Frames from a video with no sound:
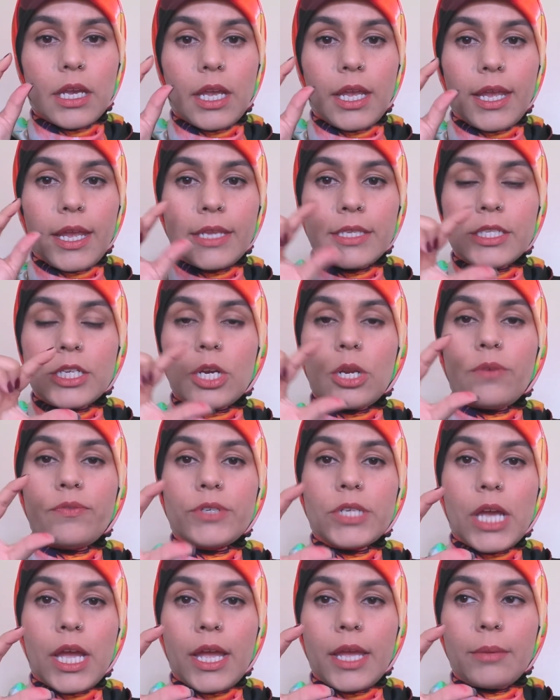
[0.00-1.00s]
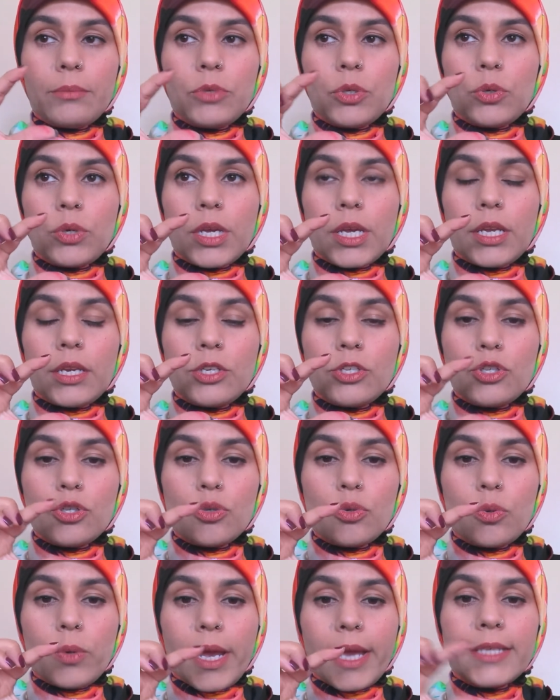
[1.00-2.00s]
instead of time, you can
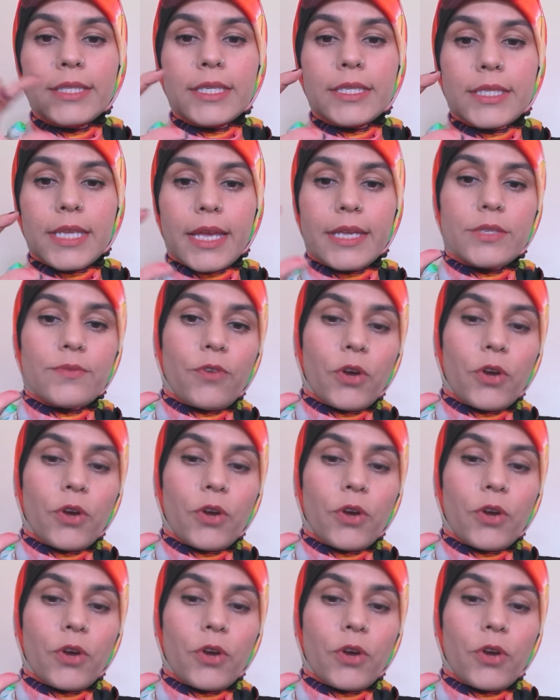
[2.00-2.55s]
do exercise.